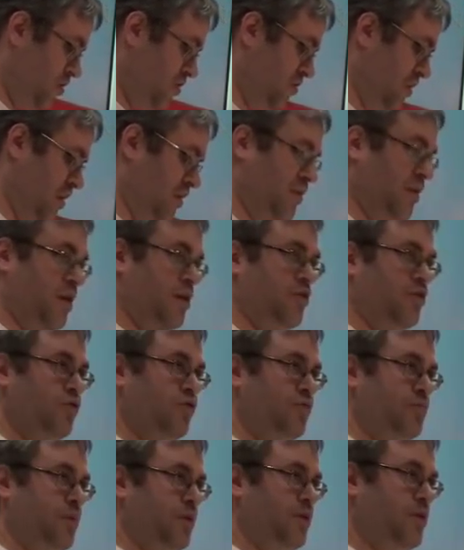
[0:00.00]
Suddenly a new
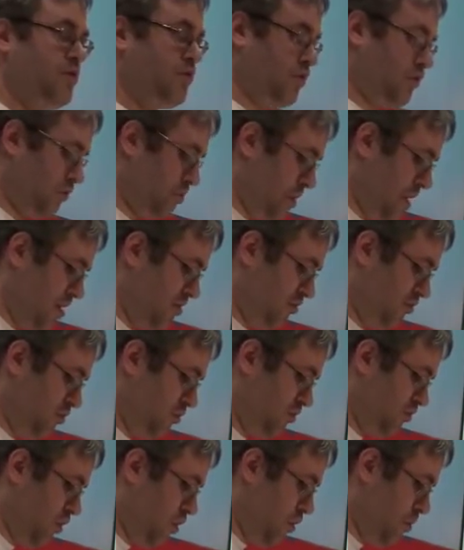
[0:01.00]
political space
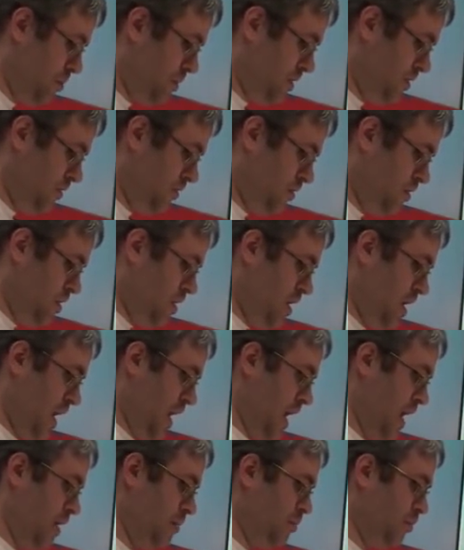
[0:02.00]
was open,
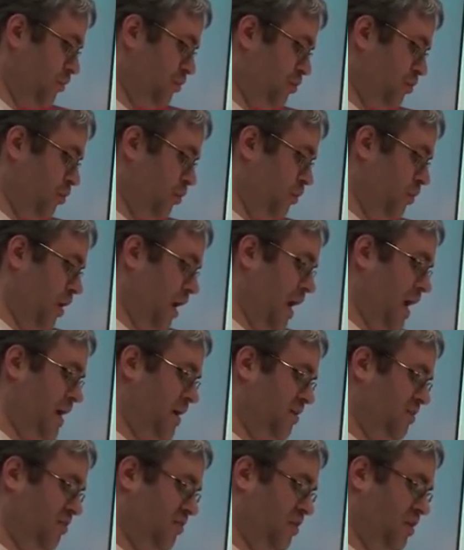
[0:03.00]
and both the
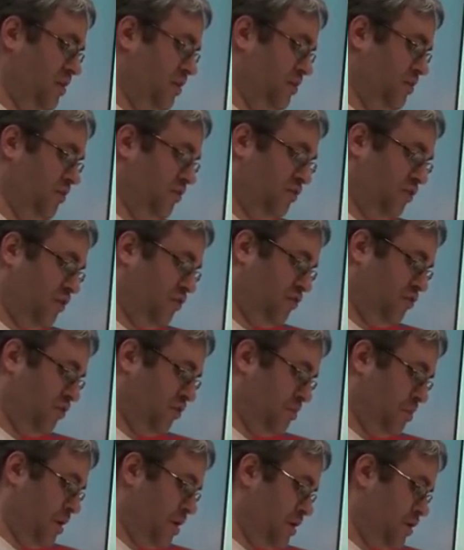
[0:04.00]
ISL and the
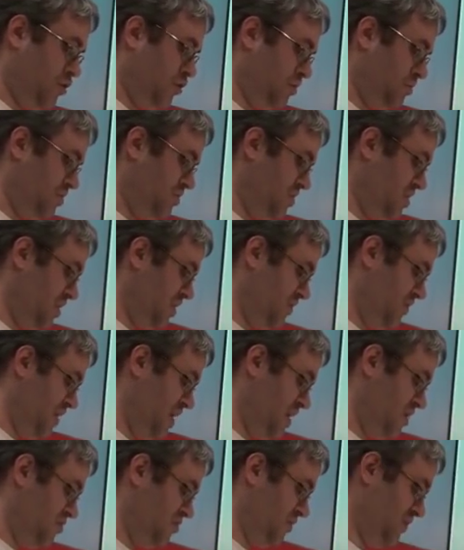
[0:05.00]
Socialist Party hoped to take
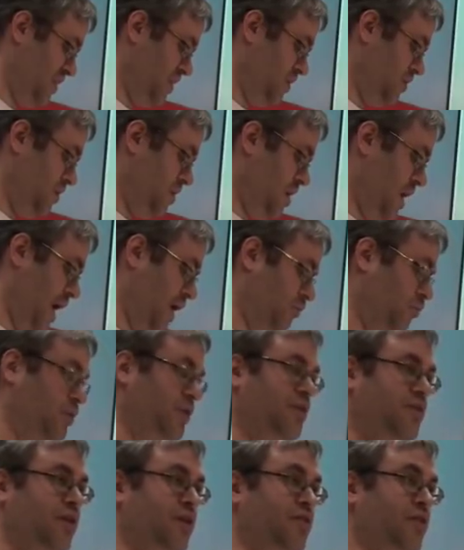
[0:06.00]
advantage of it. And
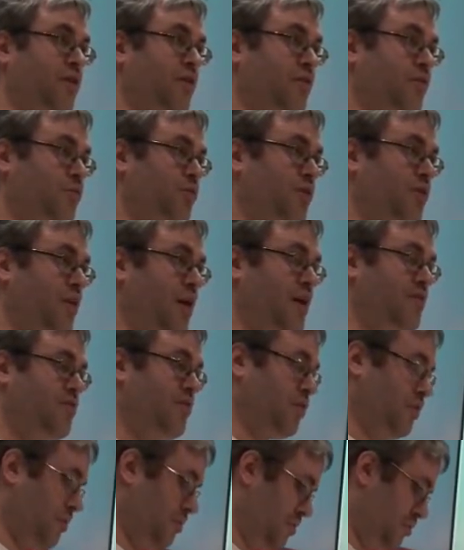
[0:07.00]

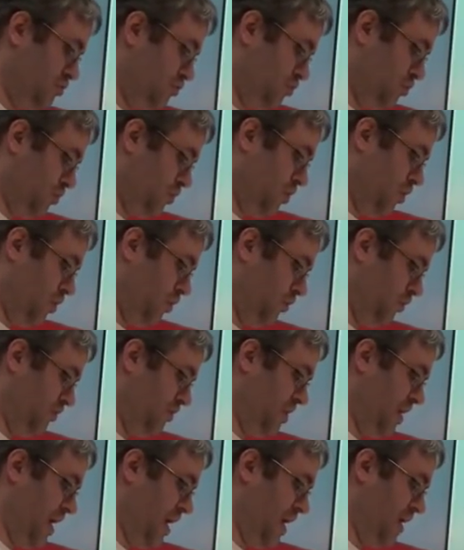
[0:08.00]
realizing their mutual
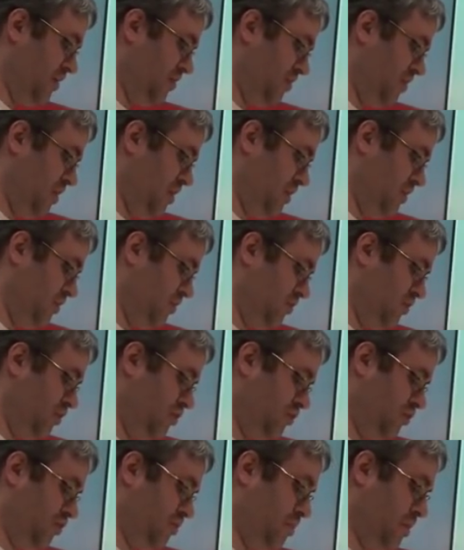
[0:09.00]
goals, the ISL and the
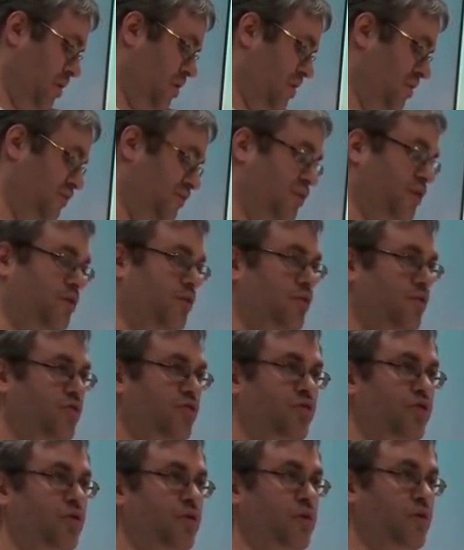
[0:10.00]
Socialist Party
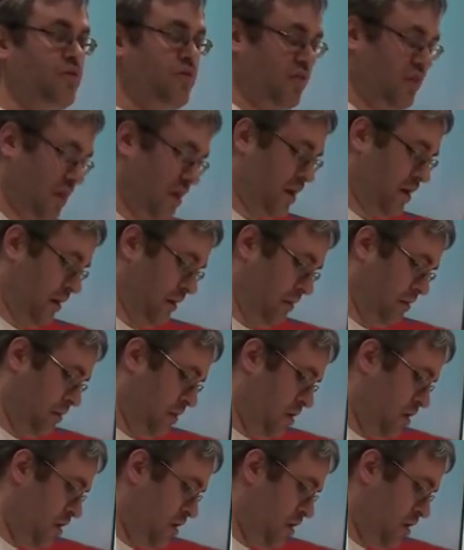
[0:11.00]
fused 2 years later.